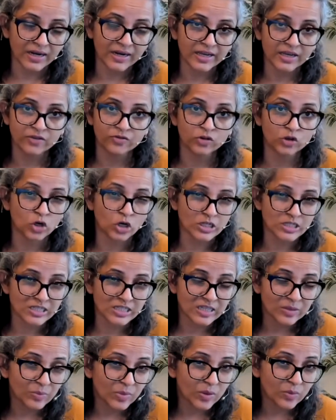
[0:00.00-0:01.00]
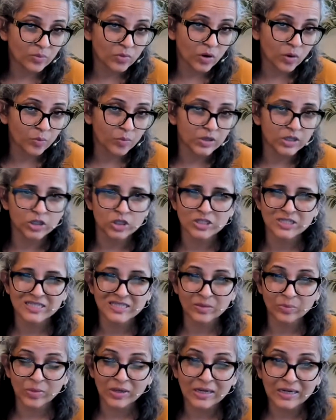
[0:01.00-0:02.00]
Like if you're not sleeping properly, you're
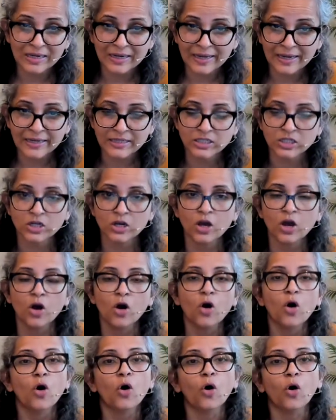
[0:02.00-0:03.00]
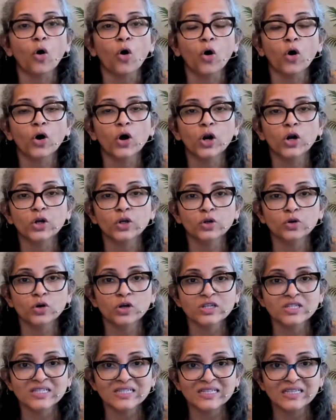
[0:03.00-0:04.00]
sleeping late, or
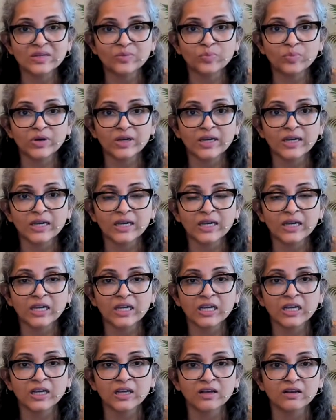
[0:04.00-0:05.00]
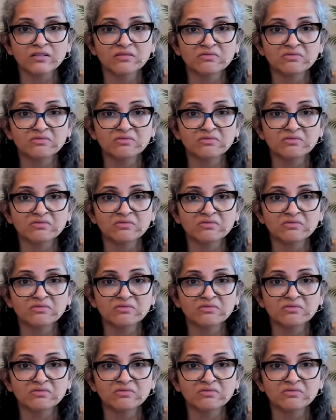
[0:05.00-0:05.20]
you're sleeping